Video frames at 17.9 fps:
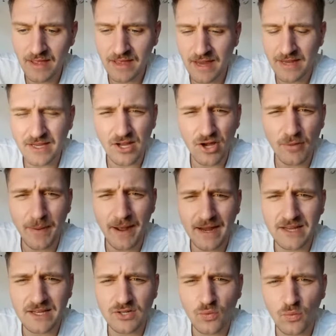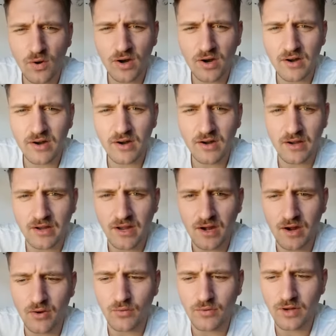And you go back into work, you
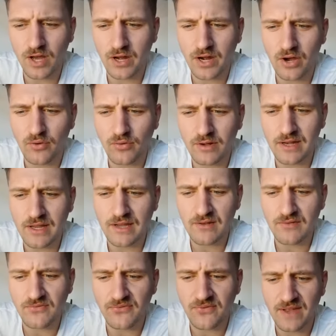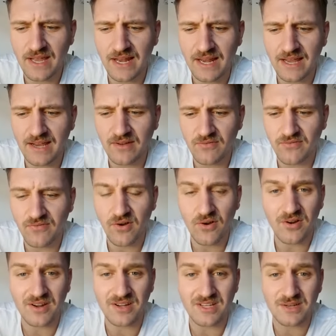know, not only feeling
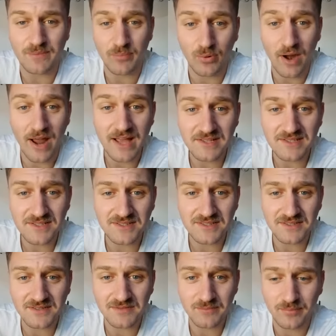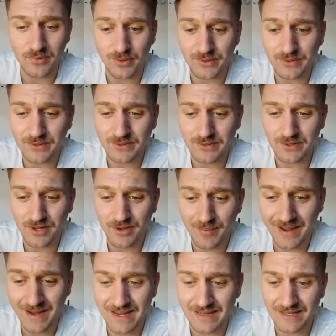fucking depressed, but you go
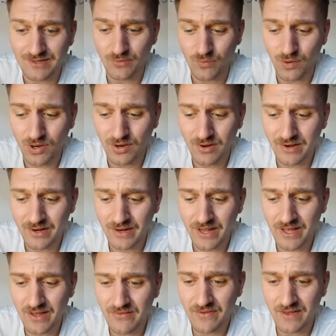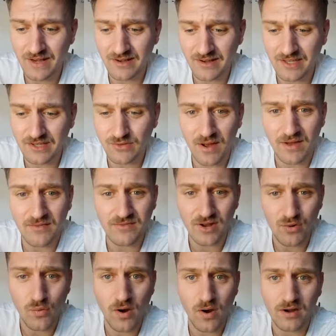back into work feeling like you have
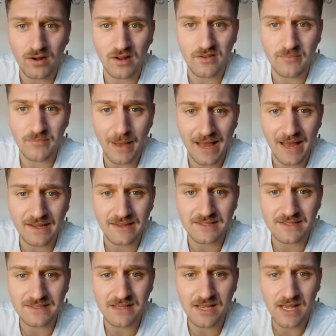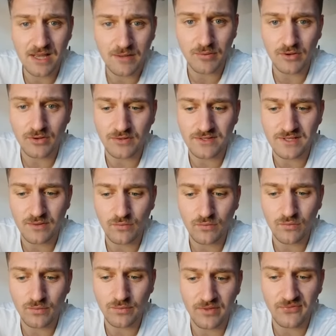no work life balance because
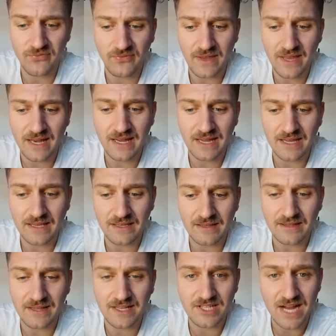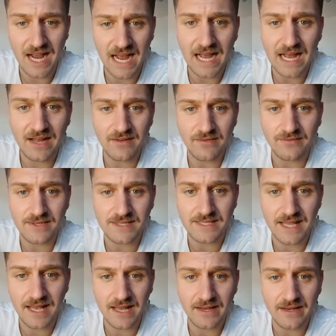it, the feeling that you have
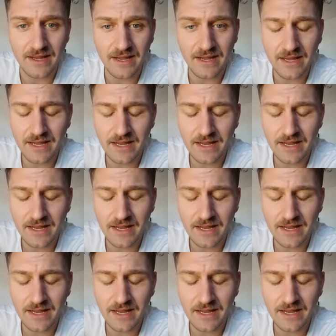is that